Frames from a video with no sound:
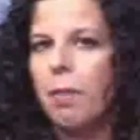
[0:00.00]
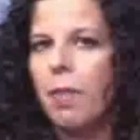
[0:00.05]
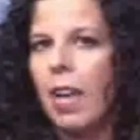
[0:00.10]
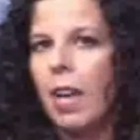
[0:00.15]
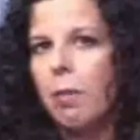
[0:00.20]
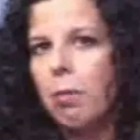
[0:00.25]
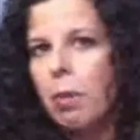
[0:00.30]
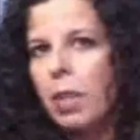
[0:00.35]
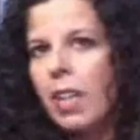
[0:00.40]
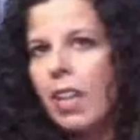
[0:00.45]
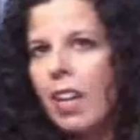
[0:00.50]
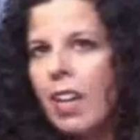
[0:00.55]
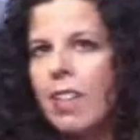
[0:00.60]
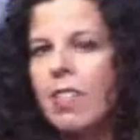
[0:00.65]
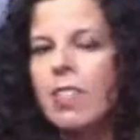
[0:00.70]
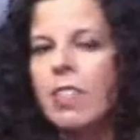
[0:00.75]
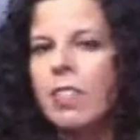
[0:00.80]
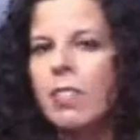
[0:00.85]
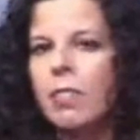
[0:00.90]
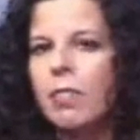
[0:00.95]
And
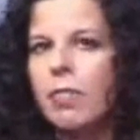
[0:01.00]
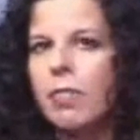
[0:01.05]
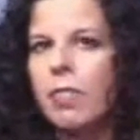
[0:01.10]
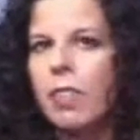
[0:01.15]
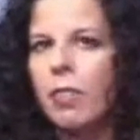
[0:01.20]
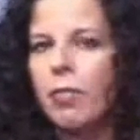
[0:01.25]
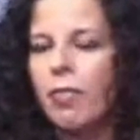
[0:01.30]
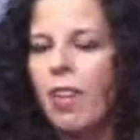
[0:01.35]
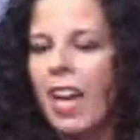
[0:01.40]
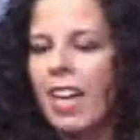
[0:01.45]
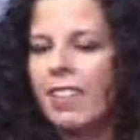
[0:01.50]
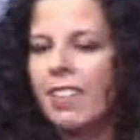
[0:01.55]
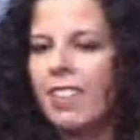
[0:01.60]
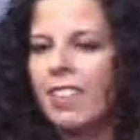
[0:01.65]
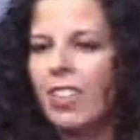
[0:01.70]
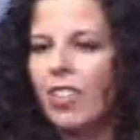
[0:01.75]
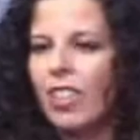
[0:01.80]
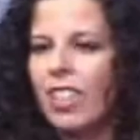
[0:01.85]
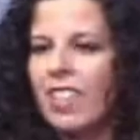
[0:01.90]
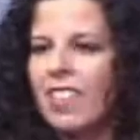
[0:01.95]
because of the fact that
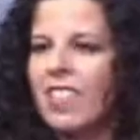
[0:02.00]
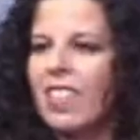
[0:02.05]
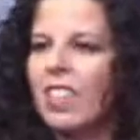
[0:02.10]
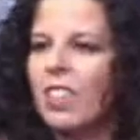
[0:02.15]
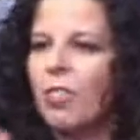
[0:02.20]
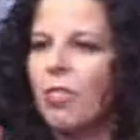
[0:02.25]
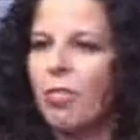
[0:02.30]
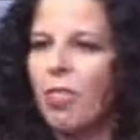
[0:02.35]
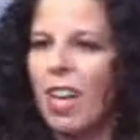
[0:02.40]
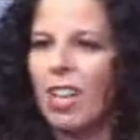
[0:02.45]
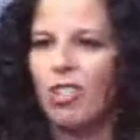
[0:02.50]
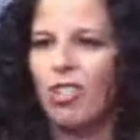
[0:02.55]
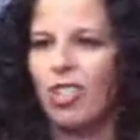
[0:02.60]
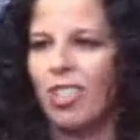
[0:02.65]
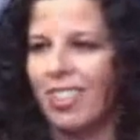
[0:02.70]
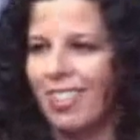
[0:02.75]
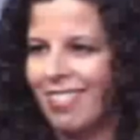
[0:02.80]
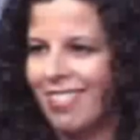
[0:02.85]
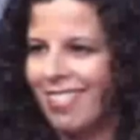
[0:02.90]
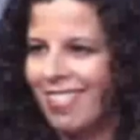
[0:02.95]
there is
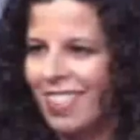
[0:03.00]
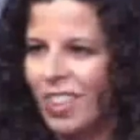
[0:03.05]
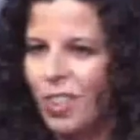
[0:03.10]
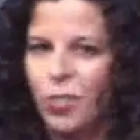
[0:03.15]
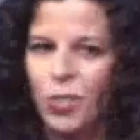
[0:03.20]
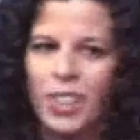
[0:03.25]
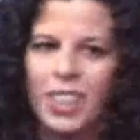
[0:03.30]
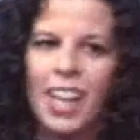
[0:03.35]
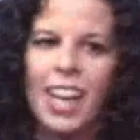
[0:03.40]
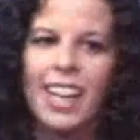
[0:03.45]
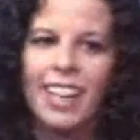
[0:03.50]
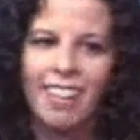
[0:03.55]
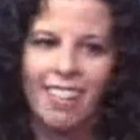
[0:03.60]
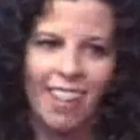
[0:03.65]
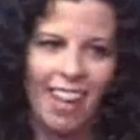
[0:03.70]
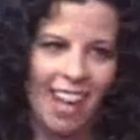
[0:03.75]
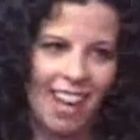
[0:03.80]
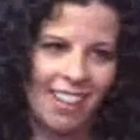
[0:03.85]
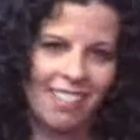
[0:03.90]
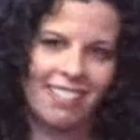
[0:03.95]
confession. And we like
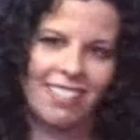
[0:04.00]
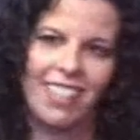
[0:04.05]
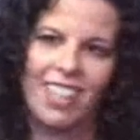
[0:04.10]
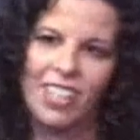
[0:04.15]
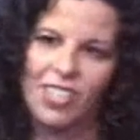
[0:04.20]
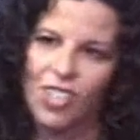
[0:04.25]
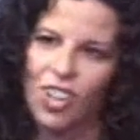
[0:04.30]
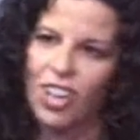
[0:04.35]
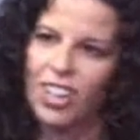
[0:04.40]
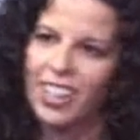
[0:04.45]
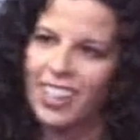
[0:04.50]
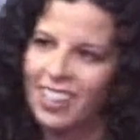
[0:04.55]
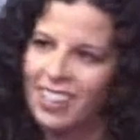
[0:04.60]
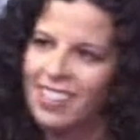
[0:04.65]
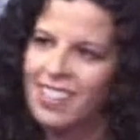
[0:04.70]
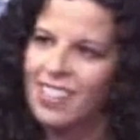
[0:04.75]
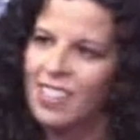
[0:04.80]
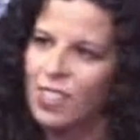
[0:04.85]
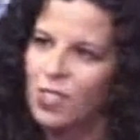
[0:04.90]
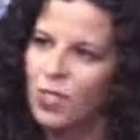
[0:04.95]
that as
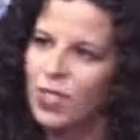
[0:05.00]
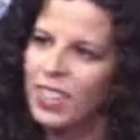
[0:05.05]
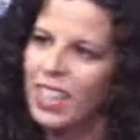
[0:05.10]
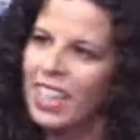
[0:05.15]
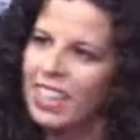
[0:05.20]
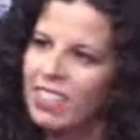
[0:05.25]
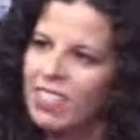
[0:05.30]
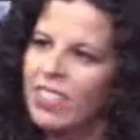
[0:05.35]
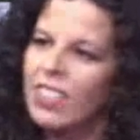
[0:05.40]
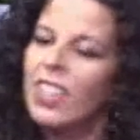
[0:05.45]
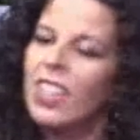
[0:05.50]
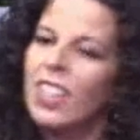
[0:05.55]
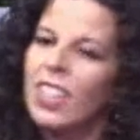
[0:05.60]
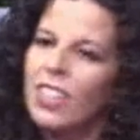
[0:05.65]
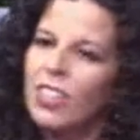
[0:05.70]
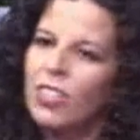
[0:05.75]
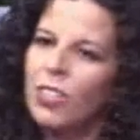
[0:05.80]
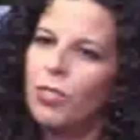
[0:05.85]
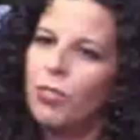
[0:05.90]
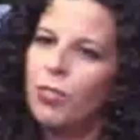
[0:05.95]
audiences. We like
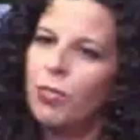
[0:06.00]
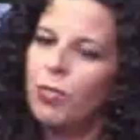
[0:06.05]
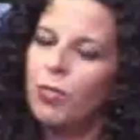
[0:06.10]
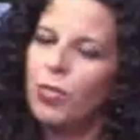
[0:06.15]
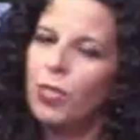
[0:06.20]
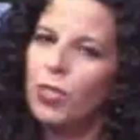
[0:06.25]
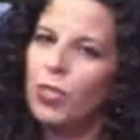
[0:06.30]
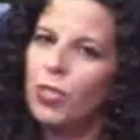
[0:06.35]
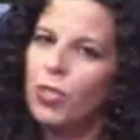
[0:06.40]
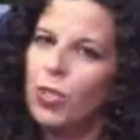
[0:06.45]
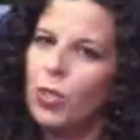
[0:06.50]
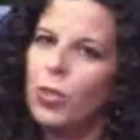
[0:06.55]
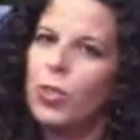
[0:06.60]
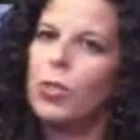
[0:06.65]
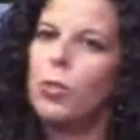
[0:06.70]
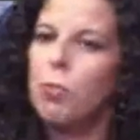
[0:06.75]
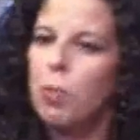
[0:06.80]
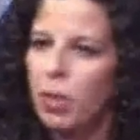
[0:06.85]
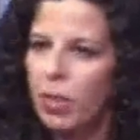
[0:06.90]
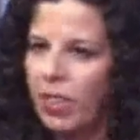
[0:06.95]
to
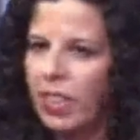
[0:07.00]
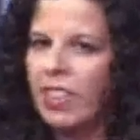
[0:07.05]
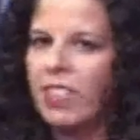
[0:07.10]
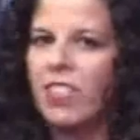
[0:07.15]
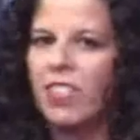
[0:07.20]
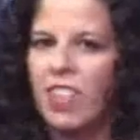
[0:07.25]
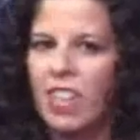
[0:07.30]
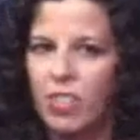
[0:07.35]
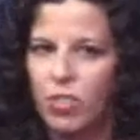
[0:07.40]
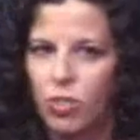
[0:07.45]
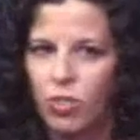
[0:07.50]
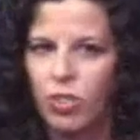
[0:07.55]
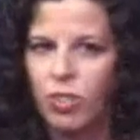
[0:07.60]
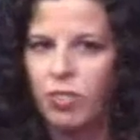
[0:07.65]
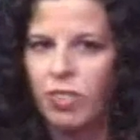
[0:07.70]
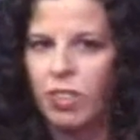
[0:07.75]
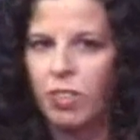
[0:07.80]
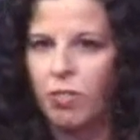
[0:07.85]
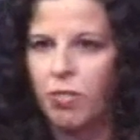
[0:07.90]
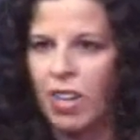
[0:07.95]
experience that sort of
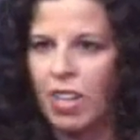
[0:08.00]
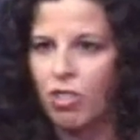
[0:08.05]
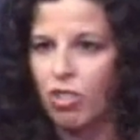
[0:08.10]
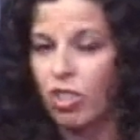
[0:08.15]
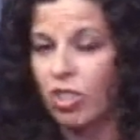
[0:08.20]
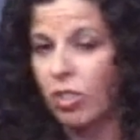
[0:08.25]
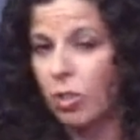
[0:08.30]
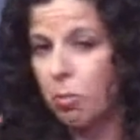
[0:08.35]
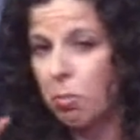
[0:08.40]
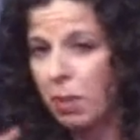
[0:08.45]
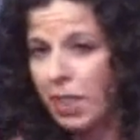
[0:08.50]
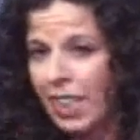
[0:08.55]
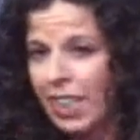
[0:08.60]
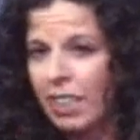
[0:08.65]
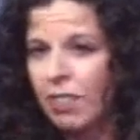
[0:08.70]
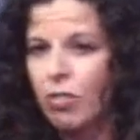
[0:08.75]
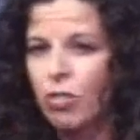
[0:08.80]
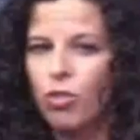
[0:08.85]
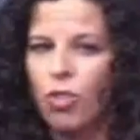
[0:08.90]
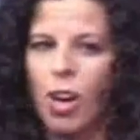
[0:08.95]
confession, to be
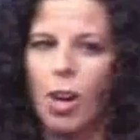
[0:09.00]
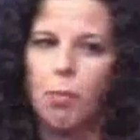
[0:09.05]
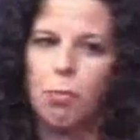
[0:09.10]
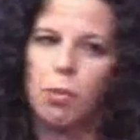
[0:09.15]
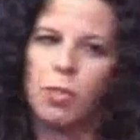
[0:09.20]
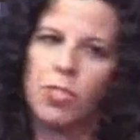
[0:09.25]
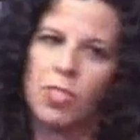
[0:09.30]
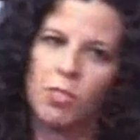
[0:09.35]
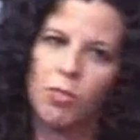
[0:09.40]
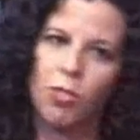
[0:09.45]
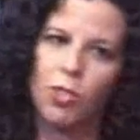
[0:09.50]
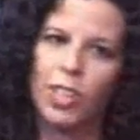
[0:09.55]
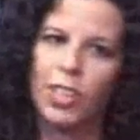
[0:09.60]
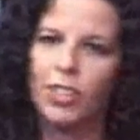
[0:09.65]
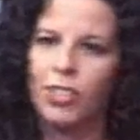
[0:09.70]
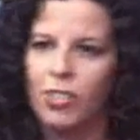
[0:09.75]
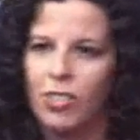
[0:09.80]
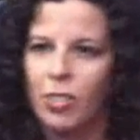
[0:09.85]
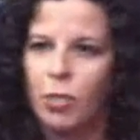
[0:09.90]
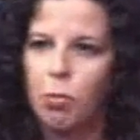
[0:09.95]
eavesdroppers and
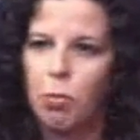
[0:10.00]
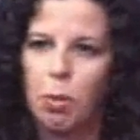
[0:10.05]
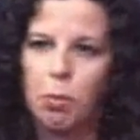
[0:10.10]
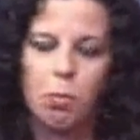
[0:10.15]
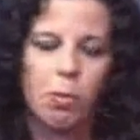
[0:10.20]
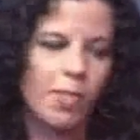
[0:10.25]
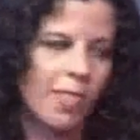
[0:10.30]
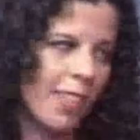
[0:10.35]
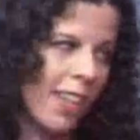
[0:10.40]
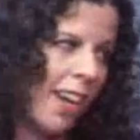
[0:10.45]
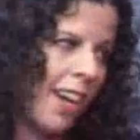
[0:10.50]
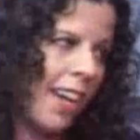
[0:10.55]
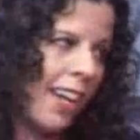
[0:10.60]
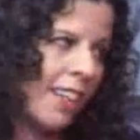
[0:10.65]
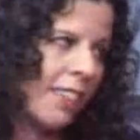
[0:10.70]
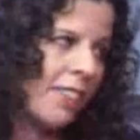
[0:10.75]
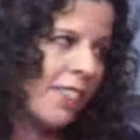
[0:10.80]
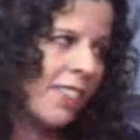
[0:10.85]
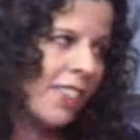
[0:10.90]
voyeurs in people's lives.